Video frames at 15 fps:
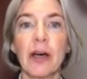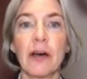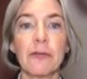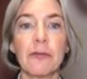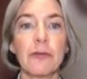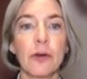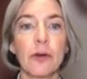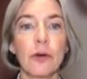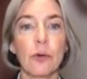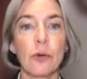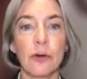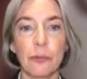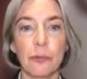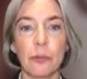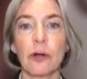of
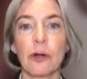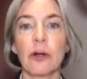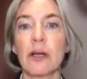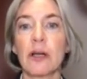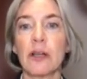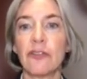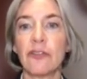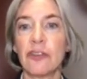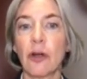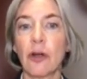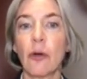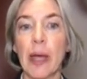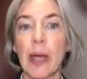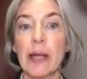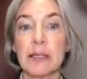CRISPR
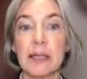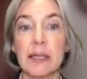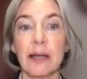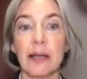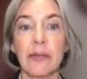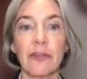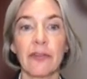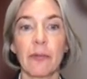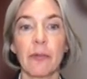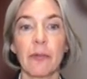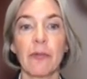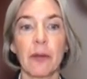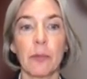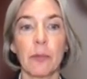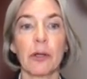genome editing, and some
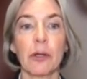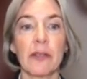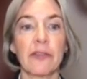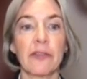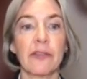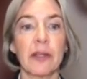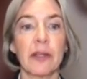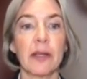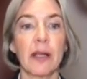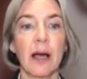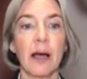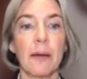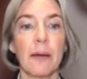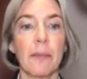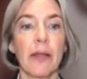of them are listed
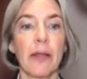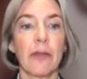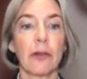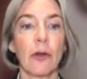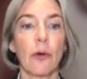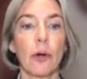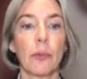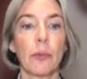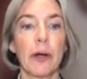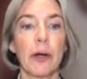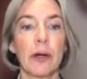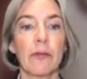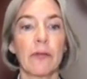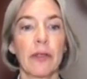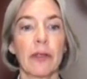on the lower
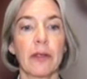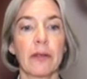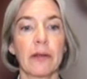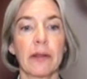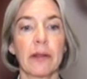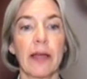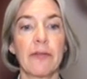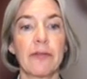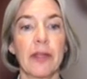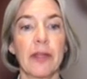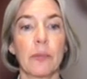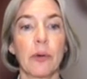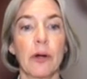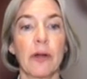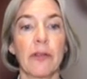part of the
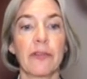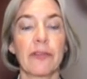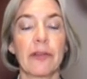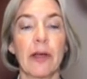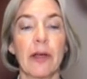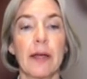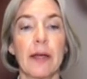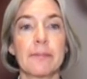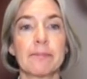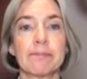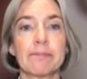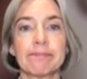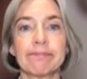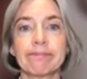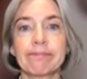left-hand part of the slide.
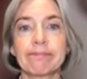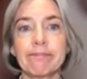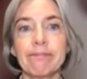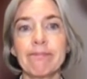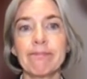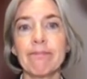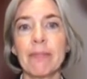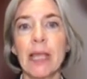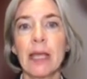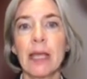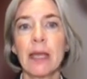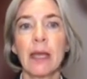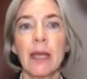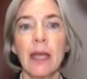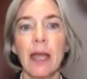
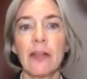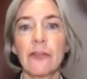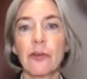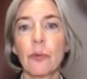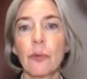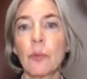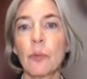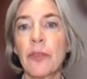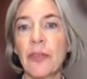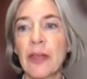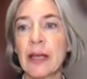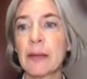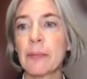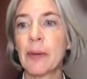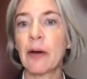And so when we
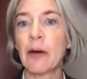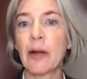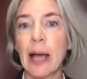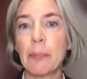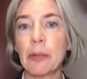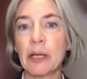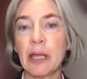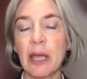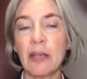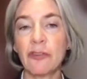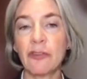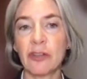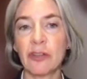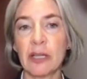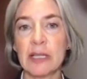think about
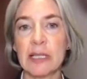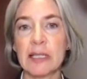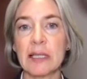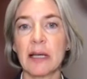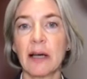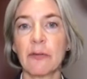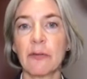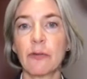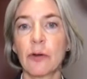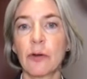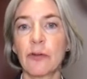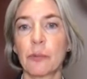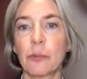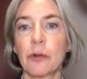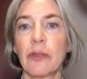applications of
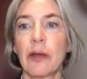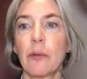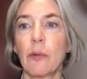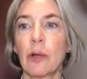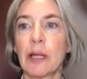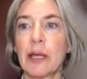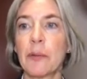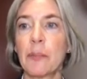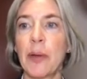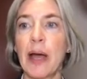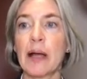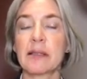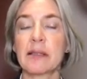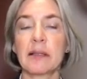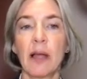CRISPR that will
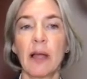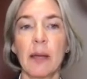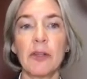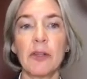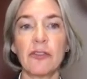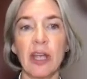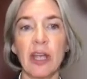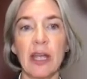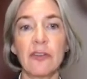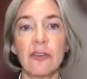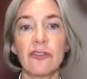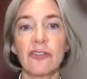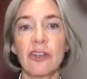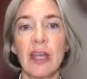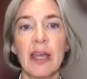impact climate
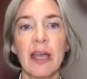change,